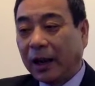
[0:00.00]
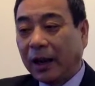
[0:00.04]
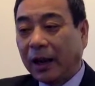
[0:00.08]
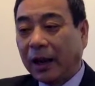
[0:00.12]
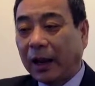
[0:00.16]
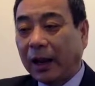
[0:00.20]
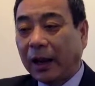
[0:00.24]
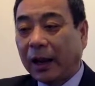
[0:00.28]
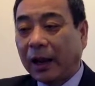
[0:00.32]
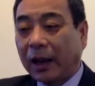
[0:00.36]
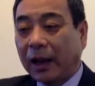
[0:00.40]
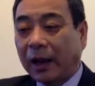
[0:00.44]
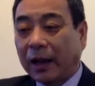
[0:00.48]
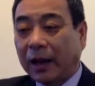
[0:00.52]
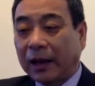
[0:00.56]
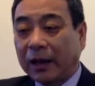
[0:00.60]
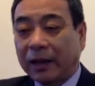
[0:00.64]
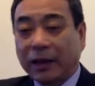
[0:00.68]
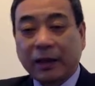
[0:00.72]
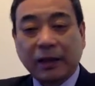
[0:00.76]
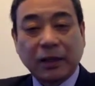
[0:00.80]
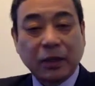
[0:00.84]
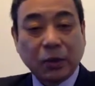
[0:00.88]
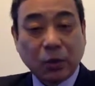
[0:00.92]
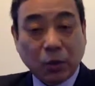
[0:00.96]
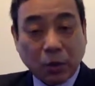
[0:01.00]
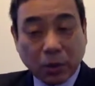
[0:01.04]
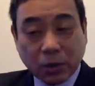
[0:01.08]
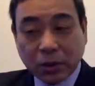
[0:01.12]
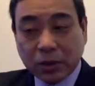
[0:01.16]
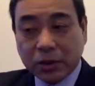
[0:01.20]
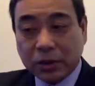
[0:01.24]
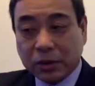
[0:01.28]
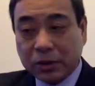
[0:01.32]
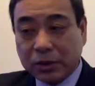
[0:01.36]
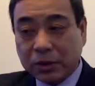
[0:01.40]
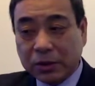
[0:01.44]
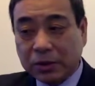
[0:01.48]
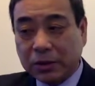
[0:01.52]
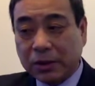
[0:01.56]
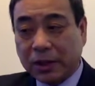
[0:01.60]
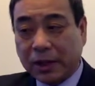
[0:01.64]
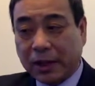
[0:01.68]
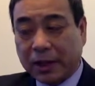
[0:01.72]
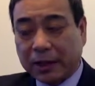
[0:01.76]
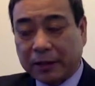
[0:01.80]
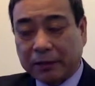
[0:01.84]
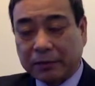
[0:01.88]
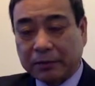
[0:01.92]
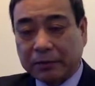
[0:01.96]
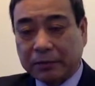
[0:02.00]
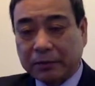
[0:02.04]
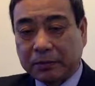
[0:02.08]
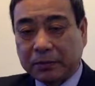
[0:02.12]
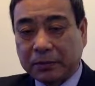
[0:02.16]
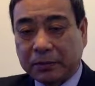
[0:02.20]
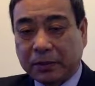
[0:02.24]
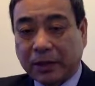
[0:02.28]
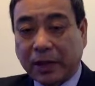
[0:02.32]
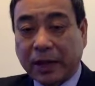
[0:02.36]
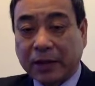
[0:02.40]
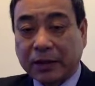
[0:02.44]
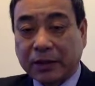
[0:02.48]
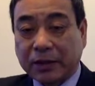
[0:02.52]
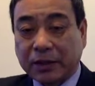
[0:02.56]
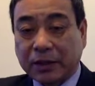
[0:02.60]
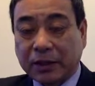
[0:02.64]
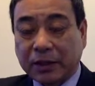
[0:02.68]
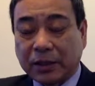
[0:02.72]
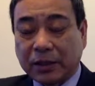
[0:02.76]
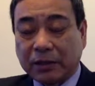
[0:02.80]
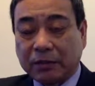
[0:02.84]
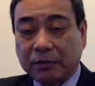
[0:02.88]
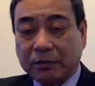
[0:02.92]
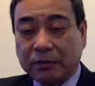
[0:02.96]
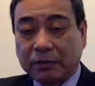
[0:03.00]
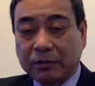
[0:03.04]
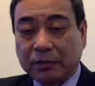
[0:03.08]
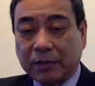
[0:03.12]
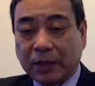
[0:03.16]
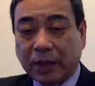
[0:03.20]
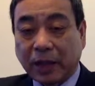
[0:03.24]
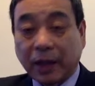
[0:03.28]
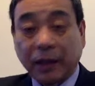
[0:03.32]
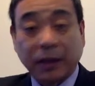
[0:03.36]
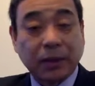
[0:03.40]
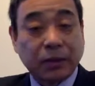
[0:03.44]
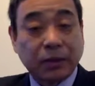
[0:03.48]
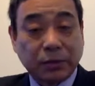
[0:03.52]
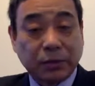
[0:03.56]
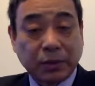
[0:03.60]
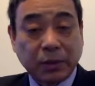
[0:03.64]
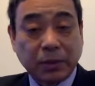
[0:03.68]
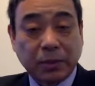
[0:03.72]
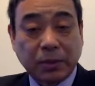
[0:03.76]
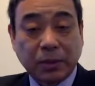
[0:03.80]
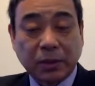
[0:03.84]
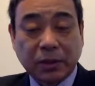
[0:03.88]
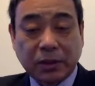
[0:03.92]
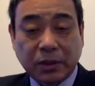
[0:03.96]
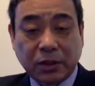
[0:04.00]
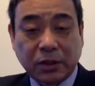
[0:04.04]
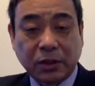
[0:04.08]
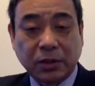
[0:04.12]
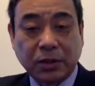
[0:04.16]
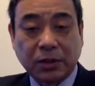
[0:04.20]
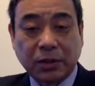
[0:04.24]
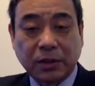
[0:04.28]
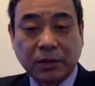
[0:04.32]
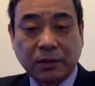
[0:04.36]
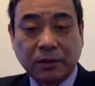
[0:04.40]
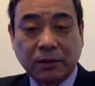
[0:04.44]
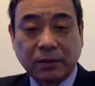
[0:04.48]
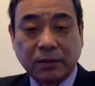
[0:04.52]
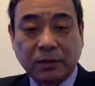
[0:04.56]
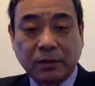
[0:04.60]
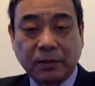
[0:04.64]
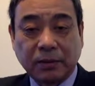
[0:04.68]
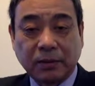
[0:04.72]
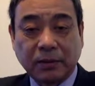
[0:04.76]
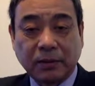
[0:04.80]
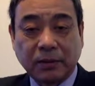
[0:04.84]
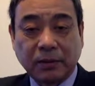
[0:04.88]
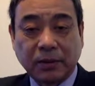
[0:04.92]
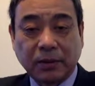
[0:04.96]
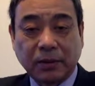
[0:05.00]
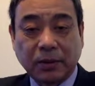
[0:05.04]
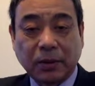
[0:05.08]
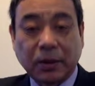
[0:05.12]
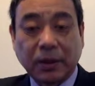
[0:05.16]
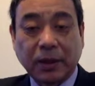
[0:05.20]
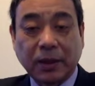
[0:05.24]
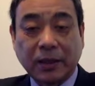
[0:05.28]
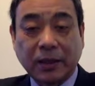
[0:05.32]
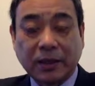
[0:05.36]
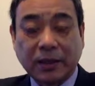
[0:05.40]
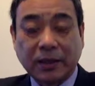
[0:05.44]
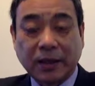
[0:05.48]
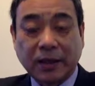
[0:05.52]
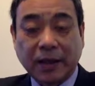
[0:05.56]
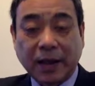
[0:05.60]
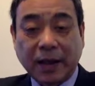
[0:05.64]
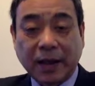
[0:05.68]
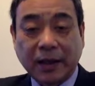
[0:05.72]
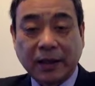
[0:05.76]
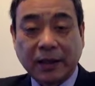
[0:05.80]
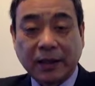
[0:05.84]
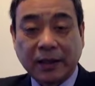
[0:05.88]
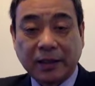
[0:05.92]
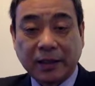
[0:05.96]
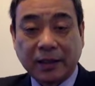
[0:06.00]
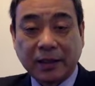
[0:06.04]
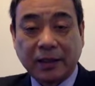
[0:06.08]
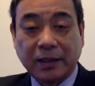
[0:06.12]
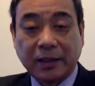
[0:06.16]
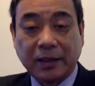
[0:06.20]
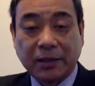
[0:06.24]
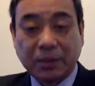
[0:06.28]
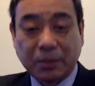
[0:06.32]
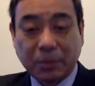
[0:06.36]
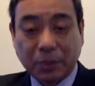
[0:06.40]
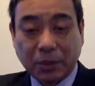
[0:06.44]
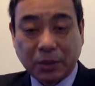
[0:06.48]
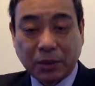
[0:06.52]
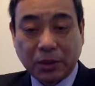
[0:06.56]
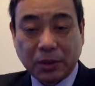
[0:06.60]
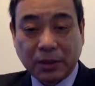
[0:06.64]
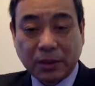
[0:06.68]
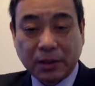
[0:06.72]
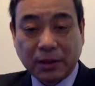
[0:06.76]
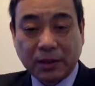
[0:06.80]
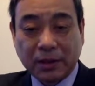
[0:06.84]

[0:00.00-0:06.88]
And in order to do that, we actually had 3 books chosen. One is the IT Leaders book,